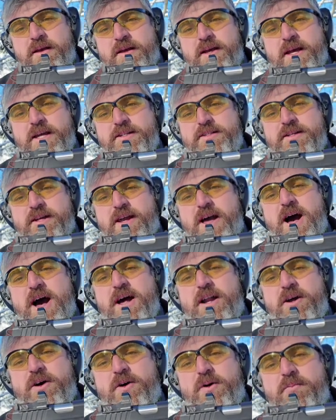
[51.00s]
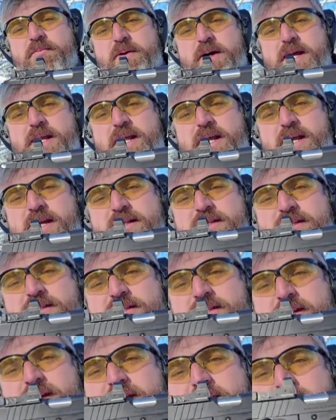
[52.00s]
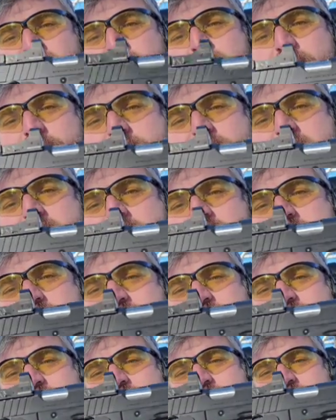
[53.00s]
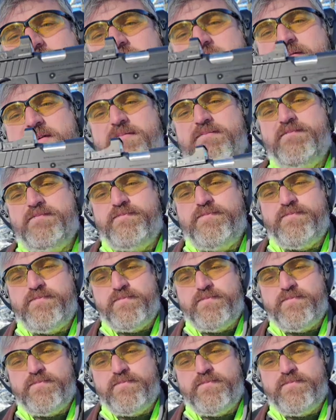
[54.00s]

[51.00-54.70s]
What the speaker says: a staccato, but it's a double stack 1911.